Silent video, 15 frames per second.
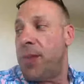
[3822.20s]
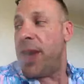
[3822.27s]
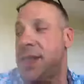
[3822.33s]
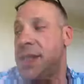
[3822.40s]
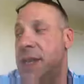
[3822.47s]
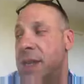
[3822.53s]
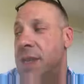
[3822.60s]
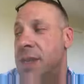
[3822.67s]

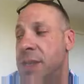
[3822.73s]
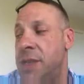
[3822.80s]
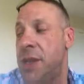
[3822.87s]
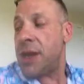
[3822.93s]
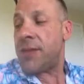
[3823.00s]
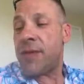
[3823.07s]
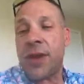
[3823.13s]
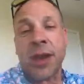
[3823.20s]
Busy.
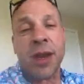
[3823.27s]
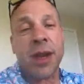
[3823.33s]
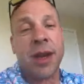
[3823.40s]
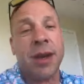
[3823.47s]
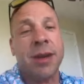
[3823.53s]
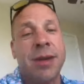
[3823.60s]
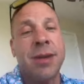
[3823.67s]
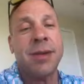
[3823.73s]
Shut the fuck
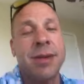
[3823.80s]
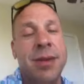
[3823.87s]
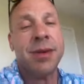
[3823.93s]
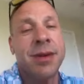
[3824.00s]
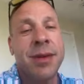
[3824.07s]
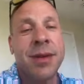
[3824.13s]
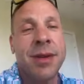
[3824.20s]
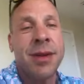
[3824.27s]
up.
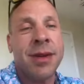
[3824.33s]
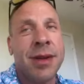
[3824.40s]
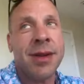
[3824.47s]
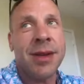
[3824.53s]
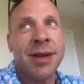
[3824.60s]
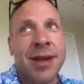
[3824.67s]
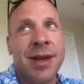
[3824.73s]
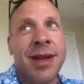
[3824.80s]

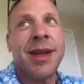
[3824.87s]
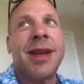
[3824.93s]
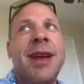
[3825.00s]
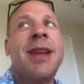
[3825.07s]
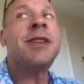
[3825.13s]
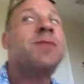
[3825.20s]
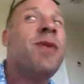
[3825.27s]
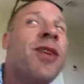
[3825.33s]

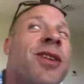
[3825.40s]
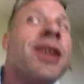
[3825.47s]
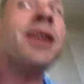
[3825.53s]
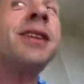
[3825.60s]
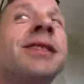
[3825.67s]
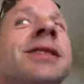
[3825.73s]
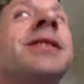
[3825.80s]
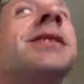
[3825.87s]
He's
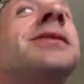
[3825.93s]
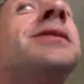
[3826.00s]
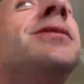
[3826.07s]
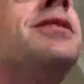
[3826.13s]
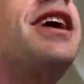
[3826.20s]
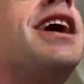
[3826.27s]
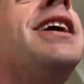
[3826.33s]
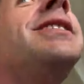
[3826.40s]
barking. There's
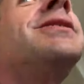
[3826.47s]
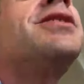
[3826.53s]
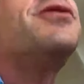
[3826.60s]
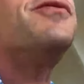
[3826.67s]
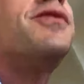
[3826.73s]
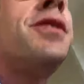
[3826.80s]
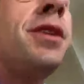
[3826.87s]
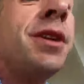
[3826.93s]
some guys
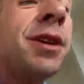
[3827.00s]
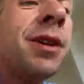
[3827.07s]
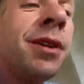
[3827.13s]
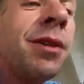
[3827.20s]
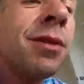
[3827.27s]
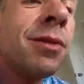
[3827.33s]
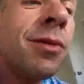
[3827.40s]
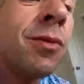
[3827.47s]
over
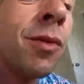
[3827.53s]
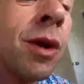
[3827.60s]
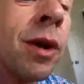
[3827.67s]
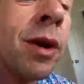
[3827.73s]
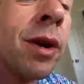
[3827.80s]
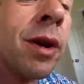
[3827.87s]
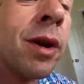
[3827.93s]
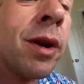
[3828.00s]
here
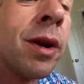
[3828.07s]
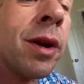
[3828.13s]
working on a